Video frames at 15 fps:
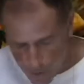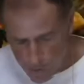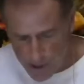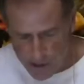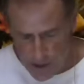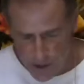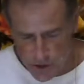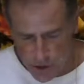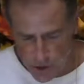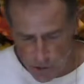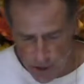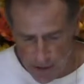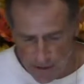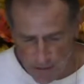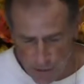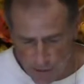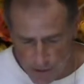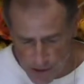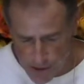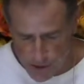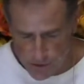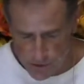messenger arrived with
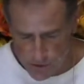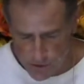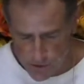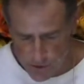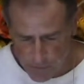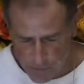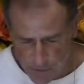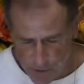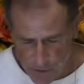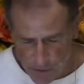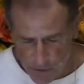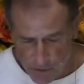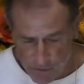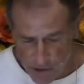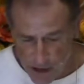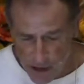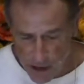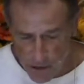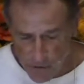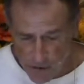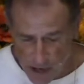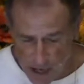this news. The fire
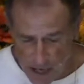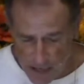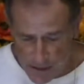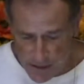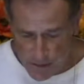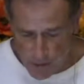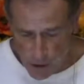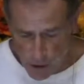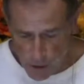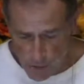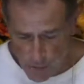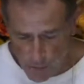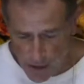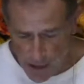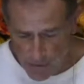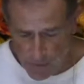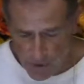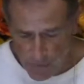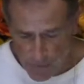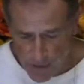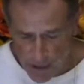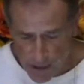of God has fallen from
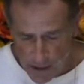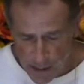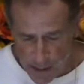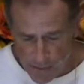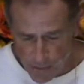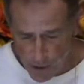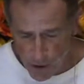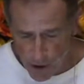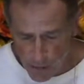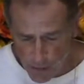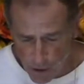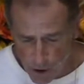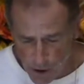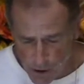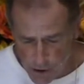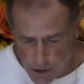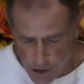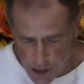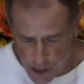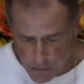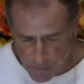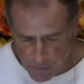heaven and burned up all your
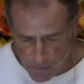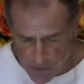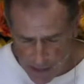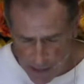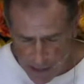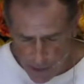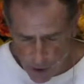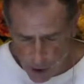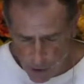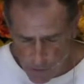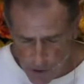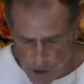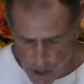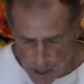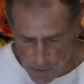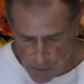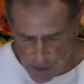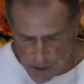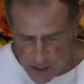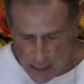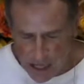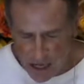sheep and all the
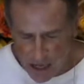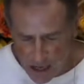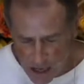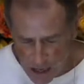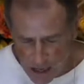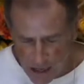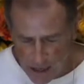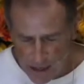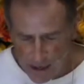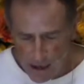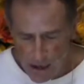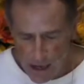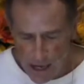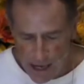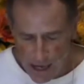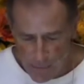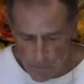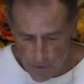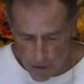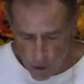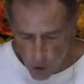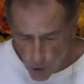shepherds. I am
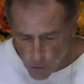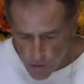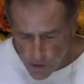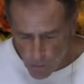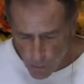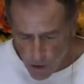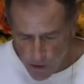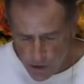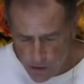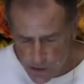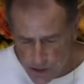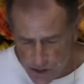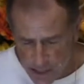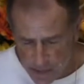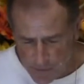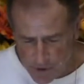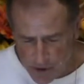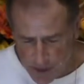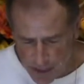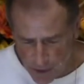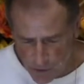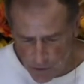the only one who escaped to
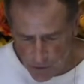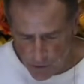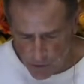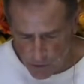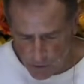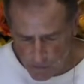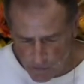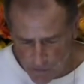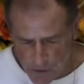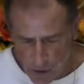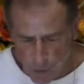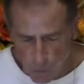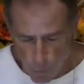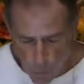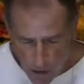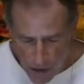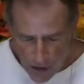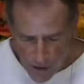tell you. While